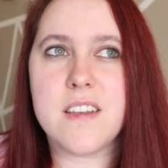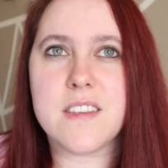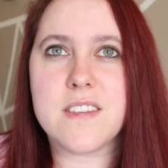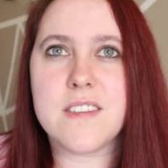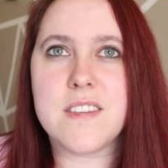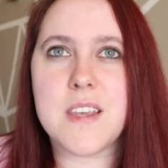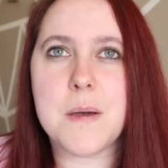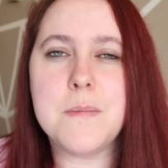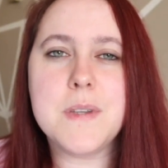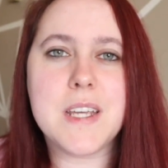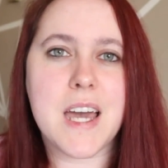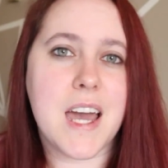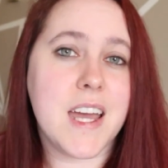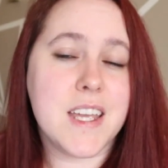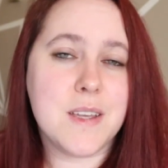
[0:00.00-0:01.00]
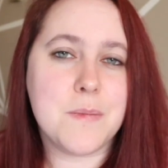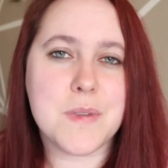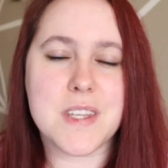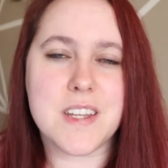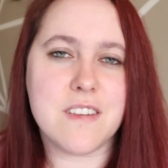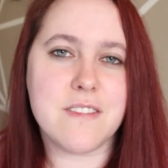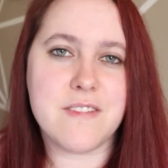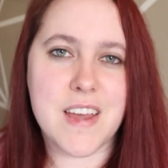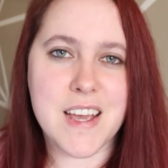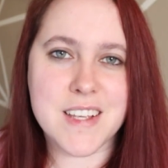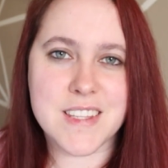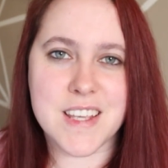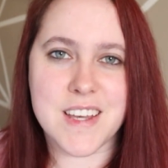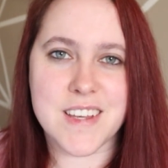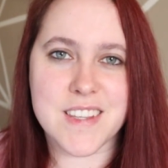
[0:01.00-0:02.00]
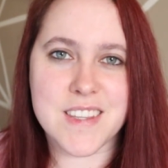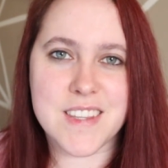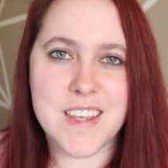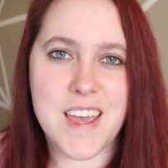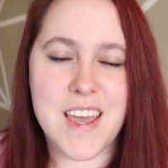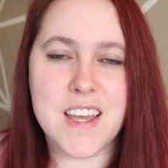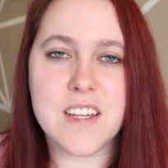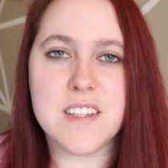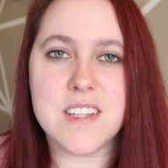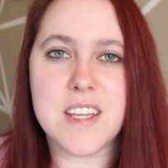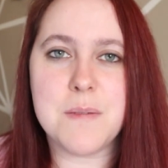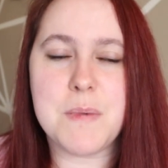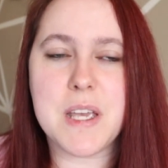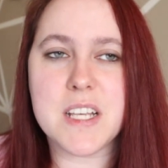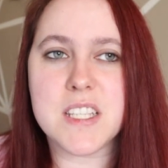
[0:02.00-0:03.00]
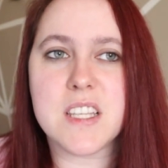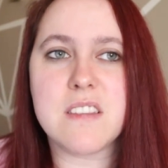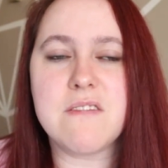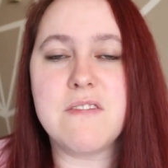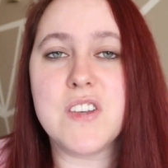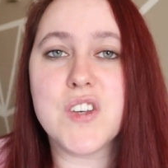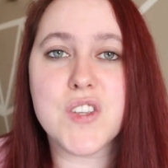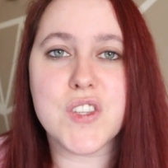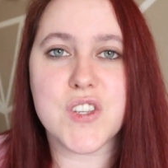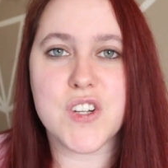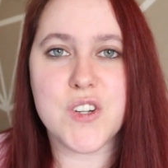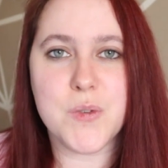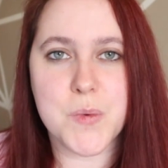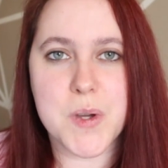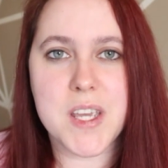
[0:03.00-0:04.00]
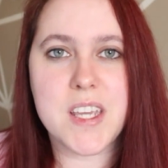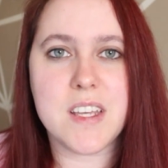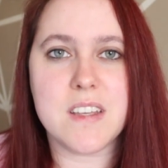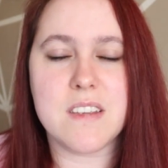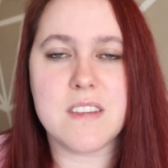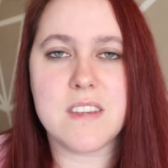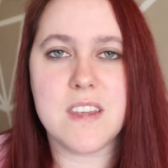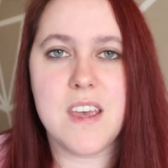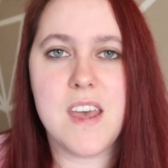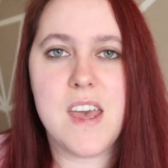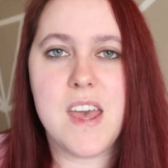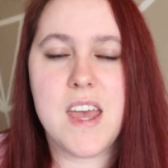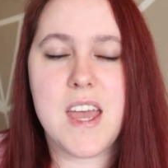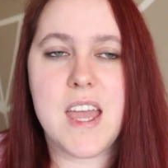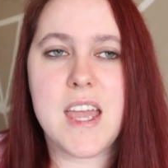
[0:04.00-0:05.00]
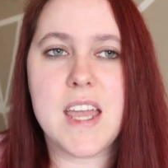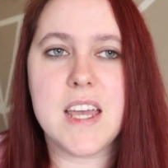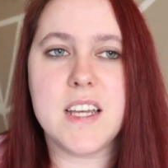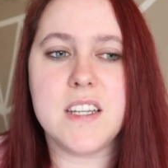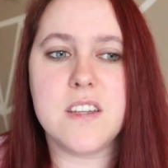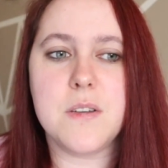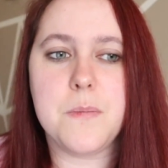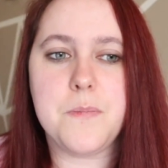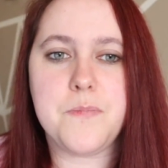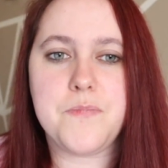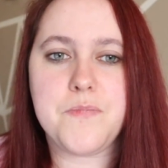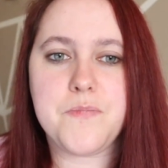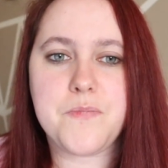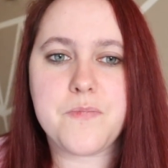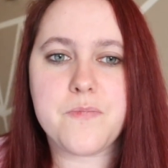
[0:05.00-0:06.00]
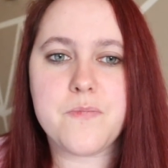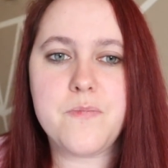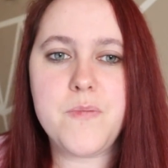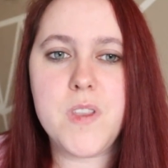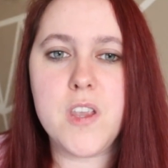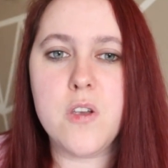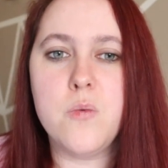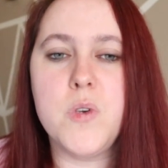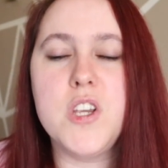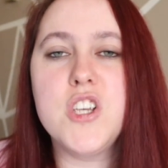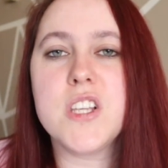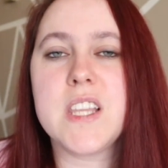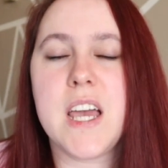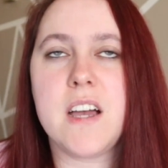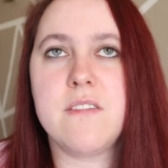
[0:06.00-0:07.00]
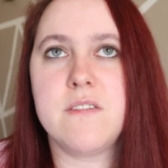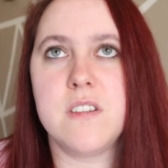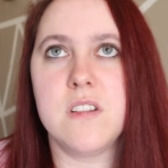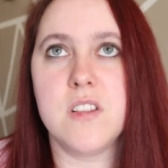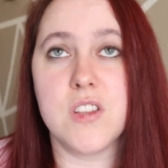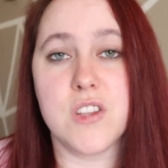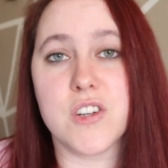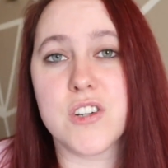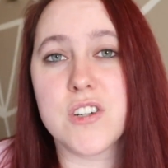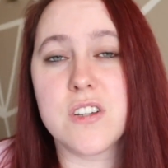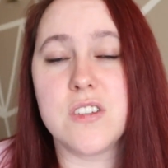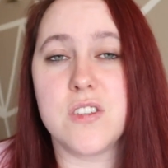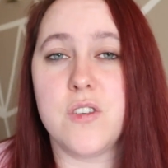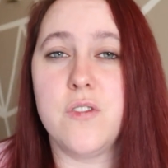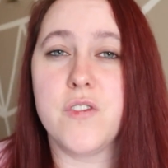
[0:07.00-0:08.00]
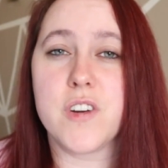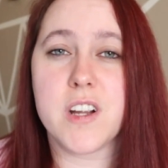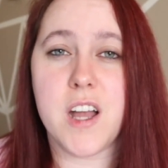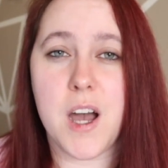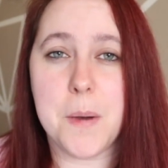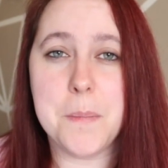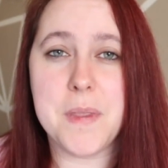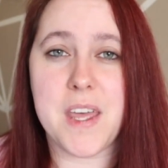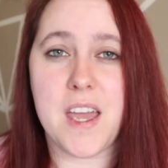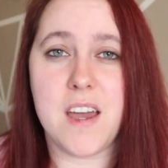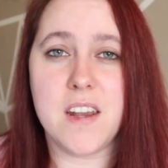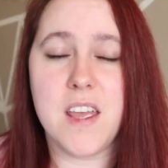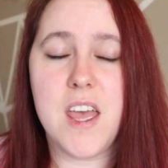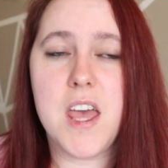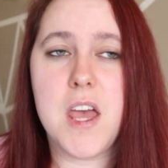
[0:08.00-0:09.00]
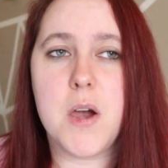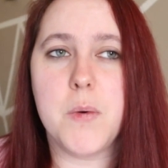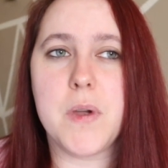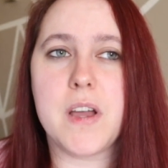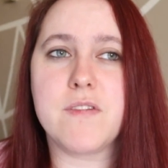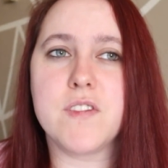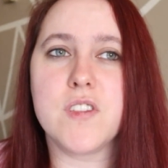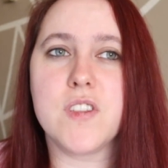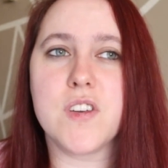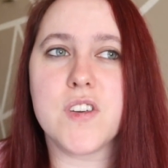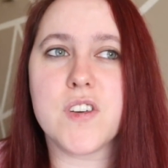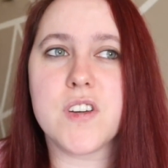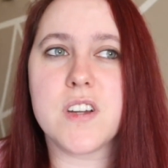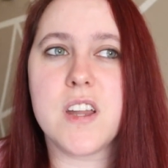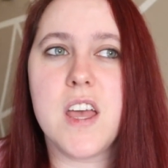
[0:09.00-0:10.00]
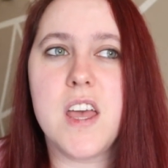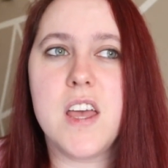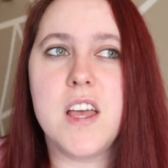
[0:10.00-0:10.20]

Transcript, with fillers: sometimes it affects us and it makes us feel certain ways. And we just have to learn to overcome that. We have to learn